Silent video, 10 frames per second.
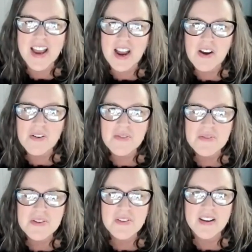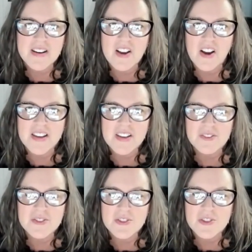how you kind of got
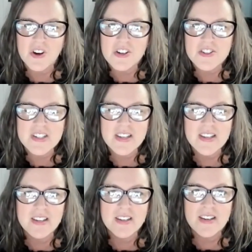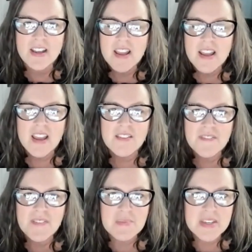your start in and
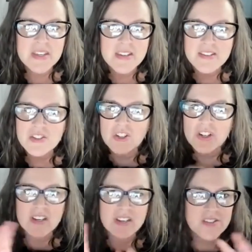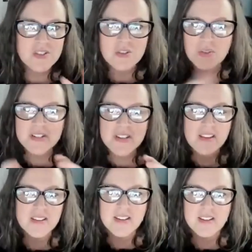family history and
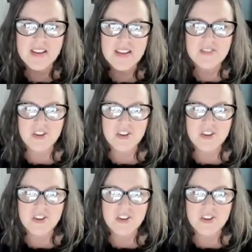storytelling in